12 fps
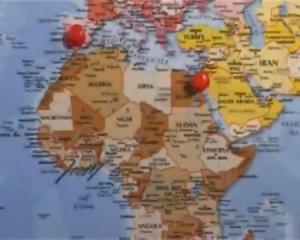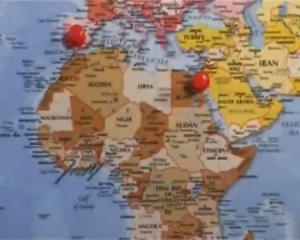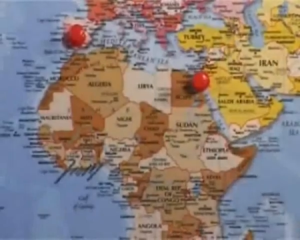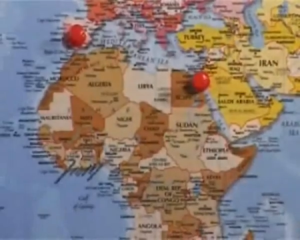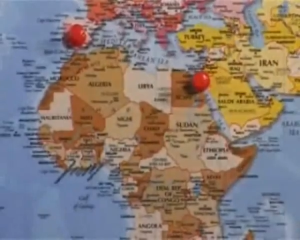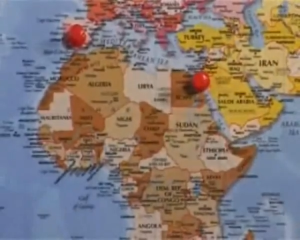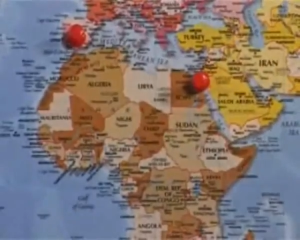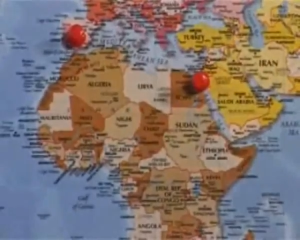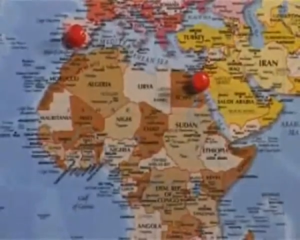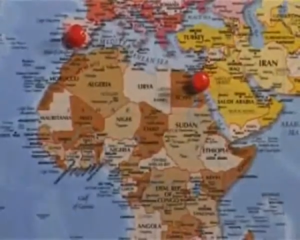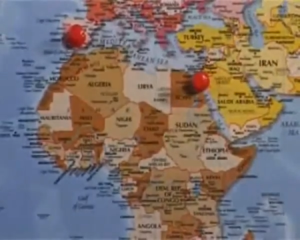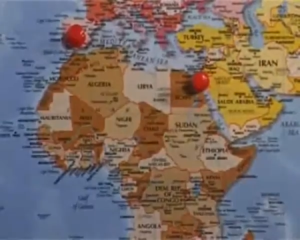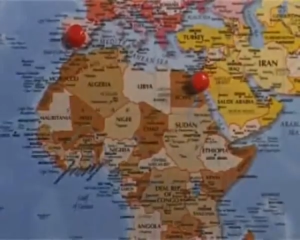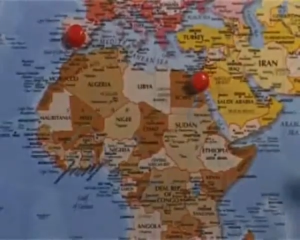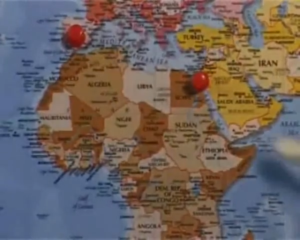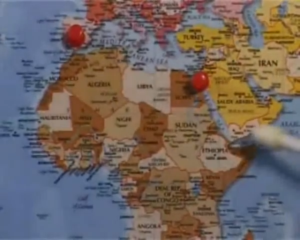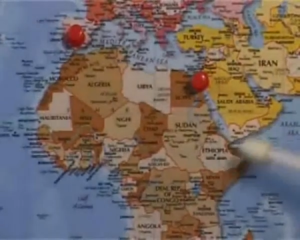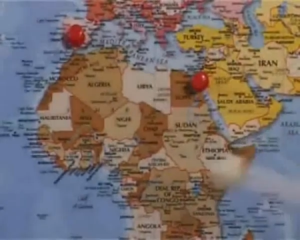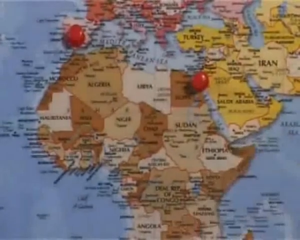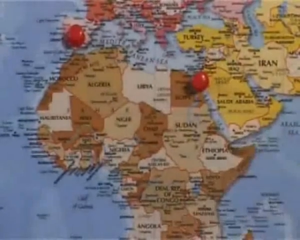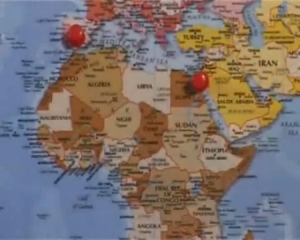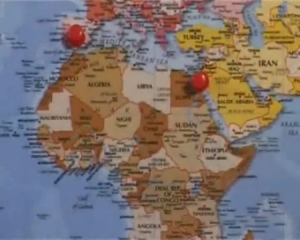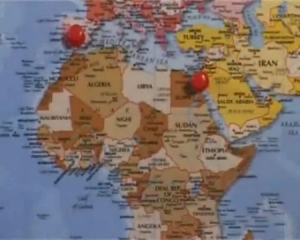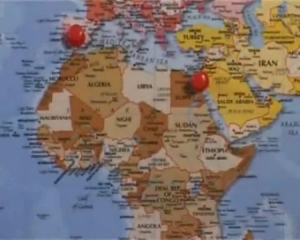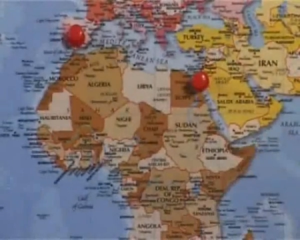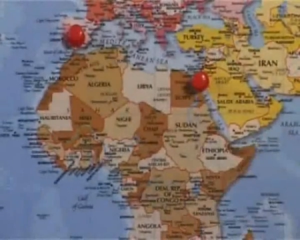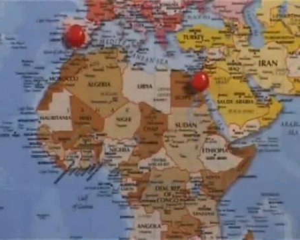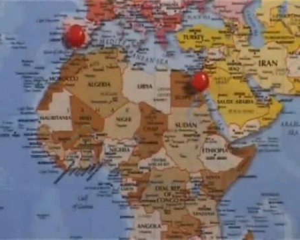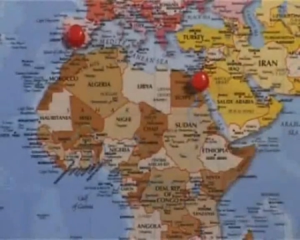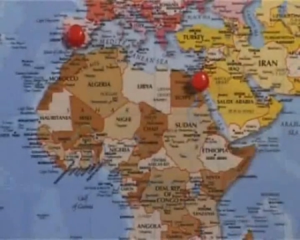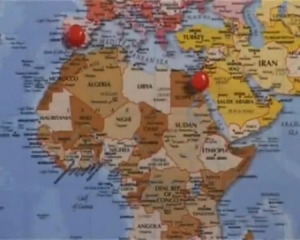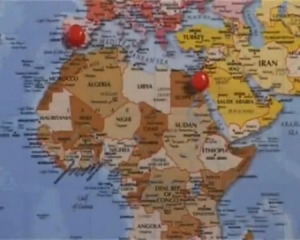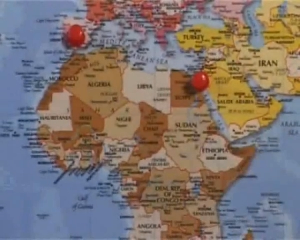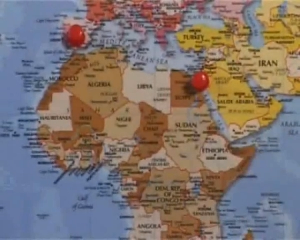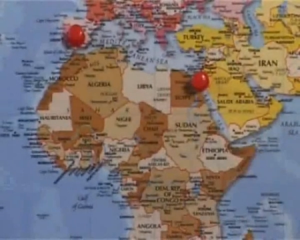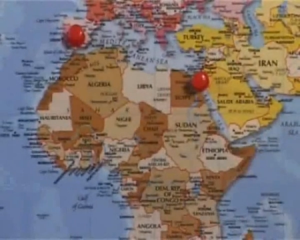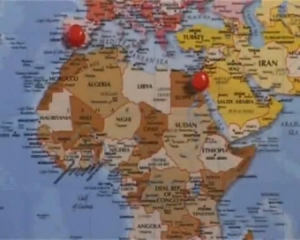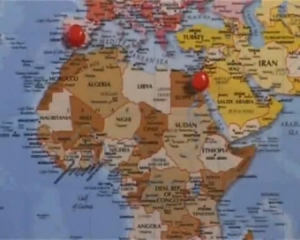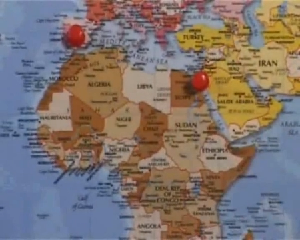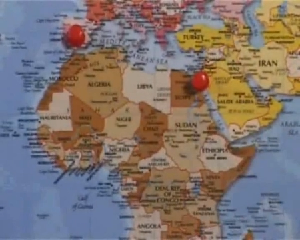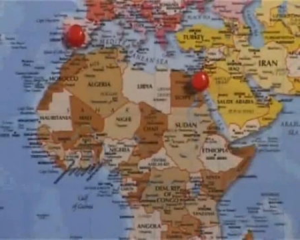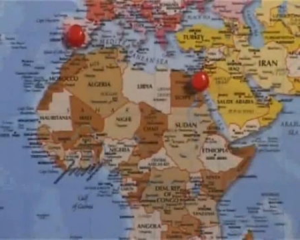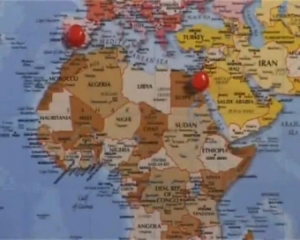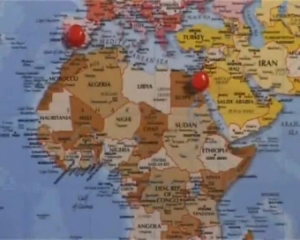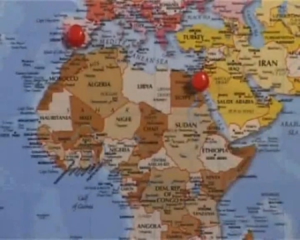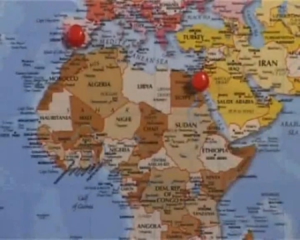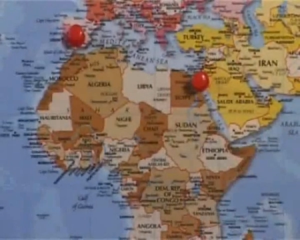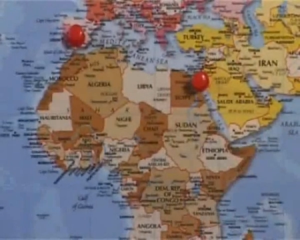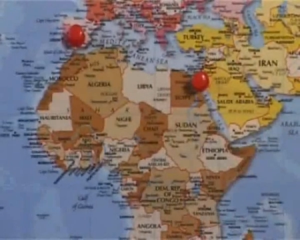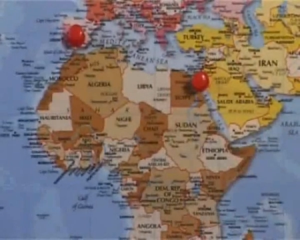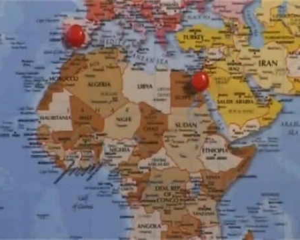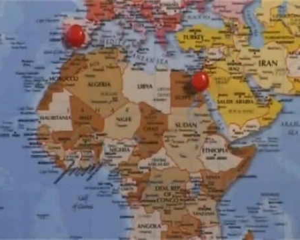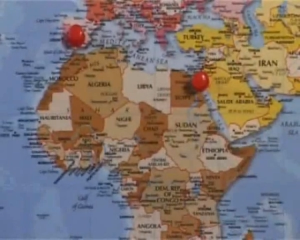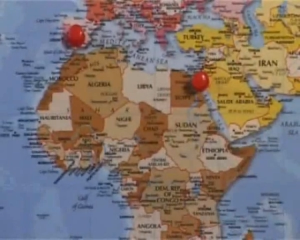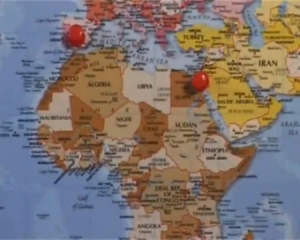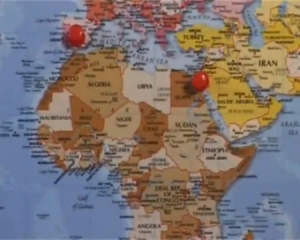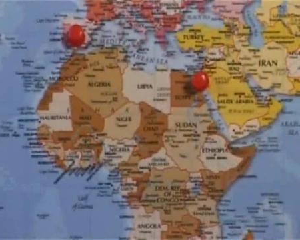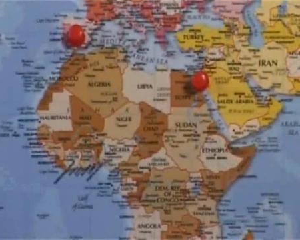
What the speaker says: No face is visible, so there are no lips to read.